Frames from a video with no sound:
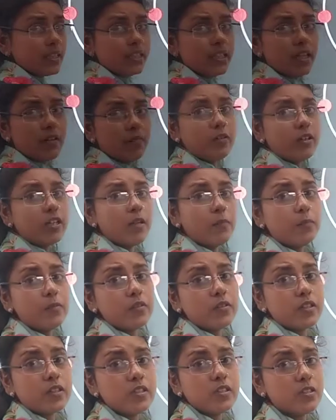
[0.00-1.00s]
the number of
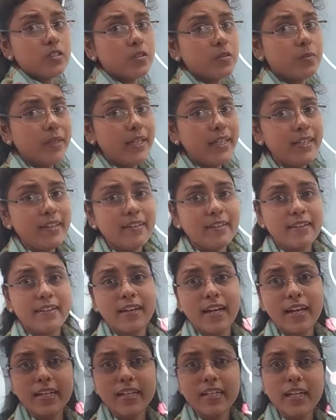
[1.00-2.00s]
protons should be
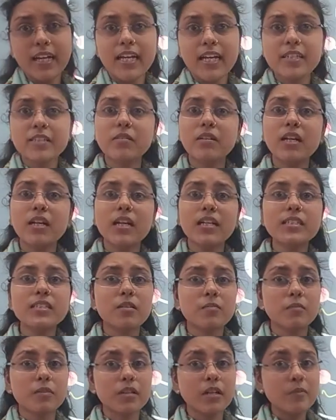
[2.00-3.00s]
9 as well as
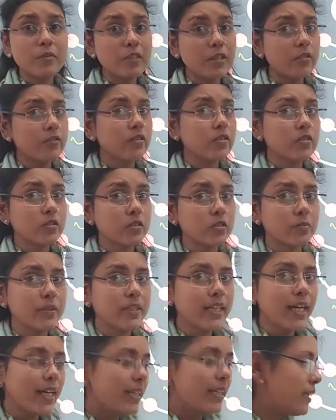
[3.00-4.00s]
number of neutrons should be
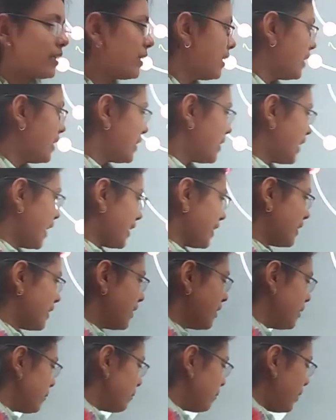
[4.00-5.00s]
9.
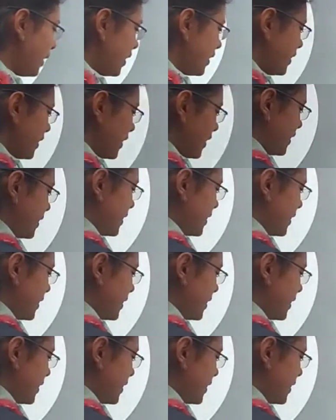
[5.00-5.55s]
But in